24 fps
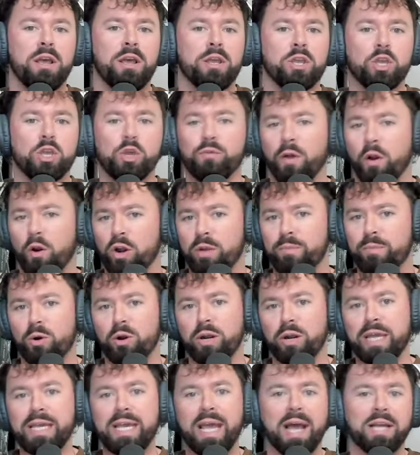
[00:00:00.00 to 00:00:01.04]
You've heard him on
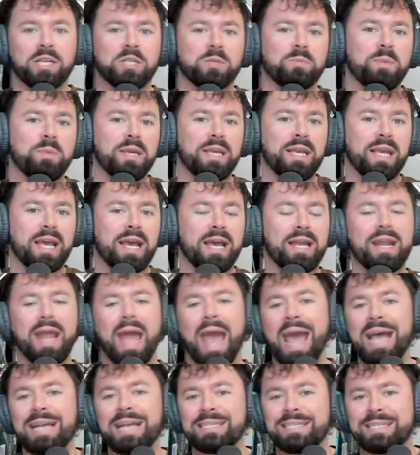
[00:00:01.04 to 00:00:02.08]
ESPN,
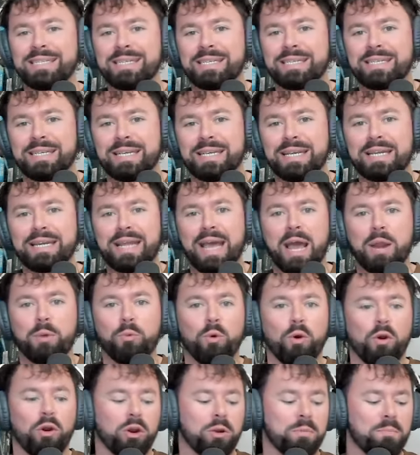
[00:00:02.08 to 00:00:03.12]
SEC
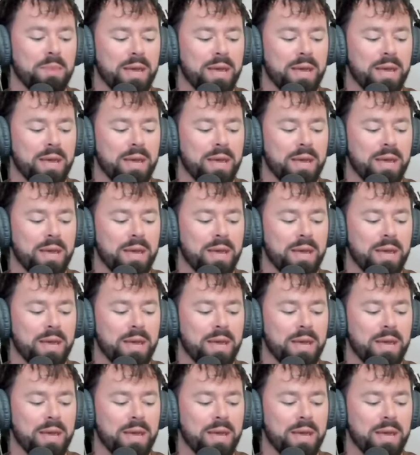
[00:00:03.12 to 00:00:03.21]
Network,